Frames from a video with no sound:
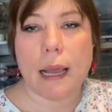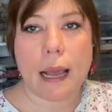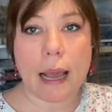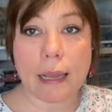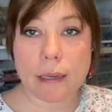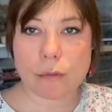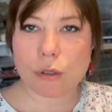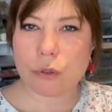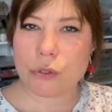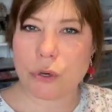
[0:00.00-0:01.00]
I am
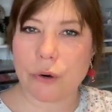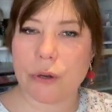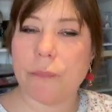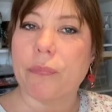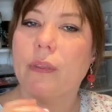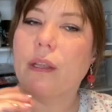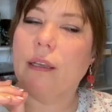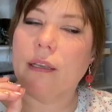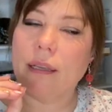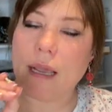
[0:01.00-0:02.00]
so sorry.
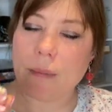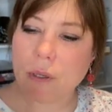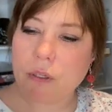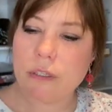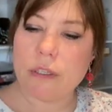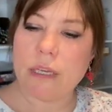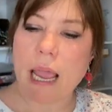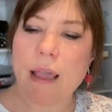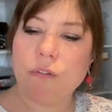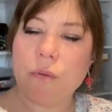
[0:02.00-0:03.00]
I'm gonna
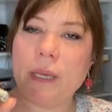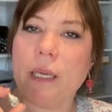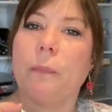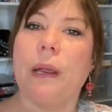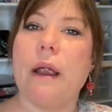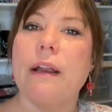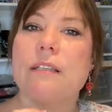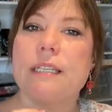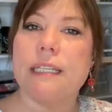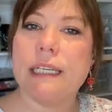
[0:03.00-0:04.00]
have to make a pair
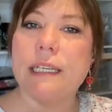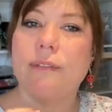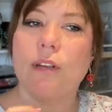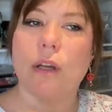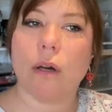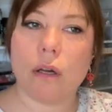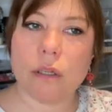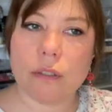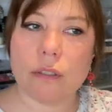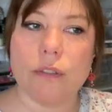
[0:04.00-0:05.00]
and see if the
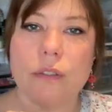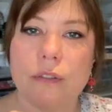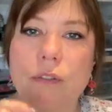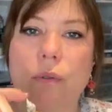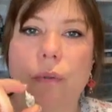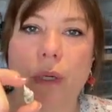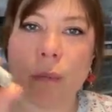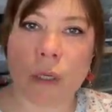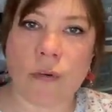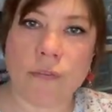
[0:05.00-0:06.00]
color doesn't rub
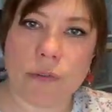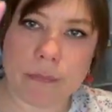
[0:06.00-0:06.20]
off.